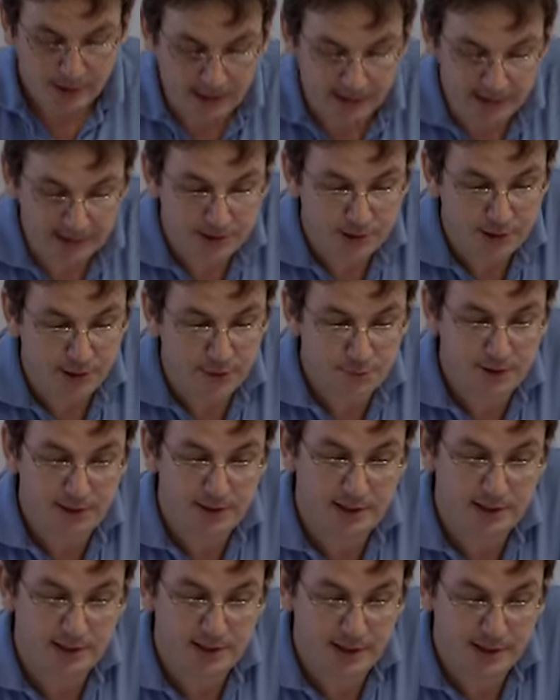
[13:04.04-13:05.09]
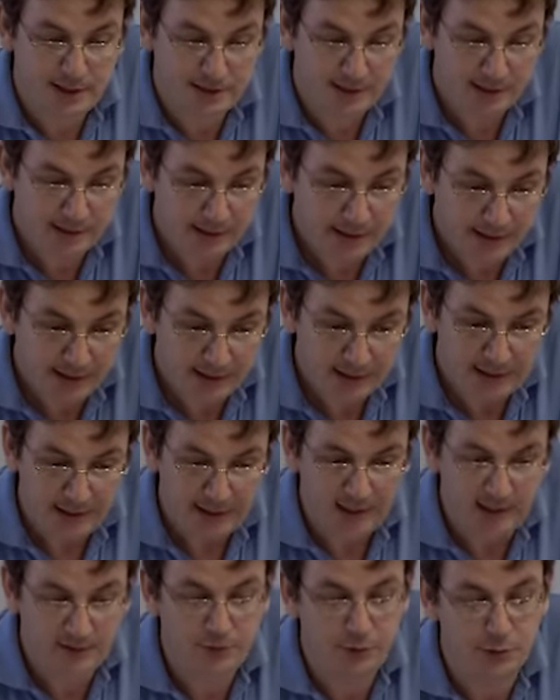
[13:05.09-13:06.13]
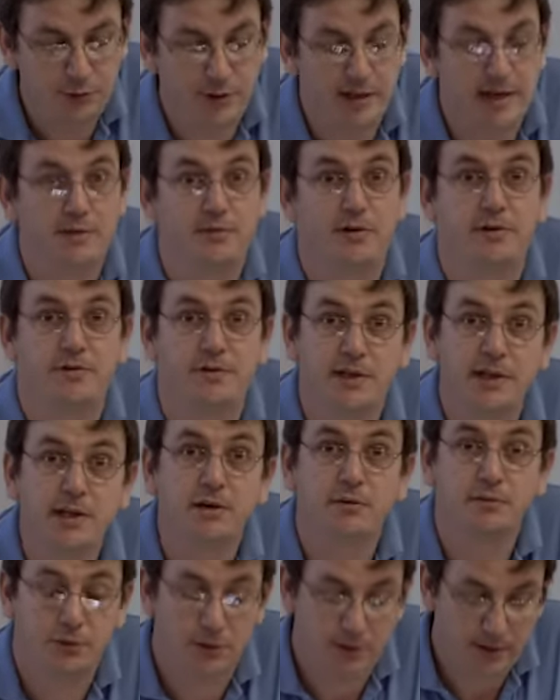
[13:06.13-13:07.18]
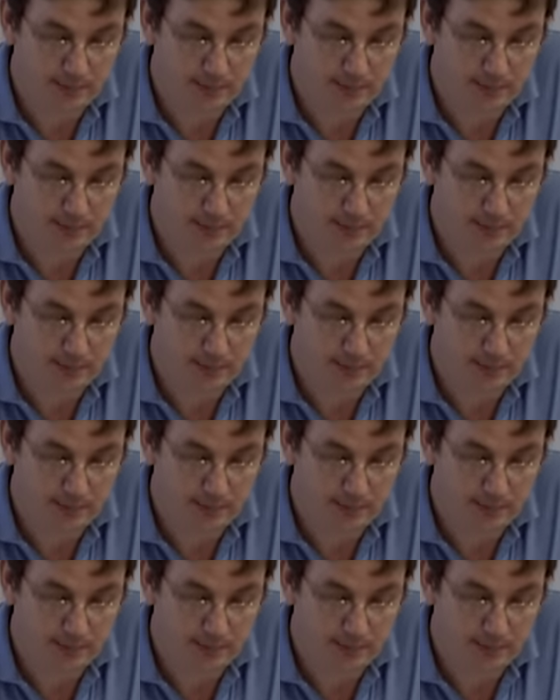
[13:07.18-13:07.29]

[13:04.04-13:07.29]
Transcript: can interpret this easily if you do an FFT of your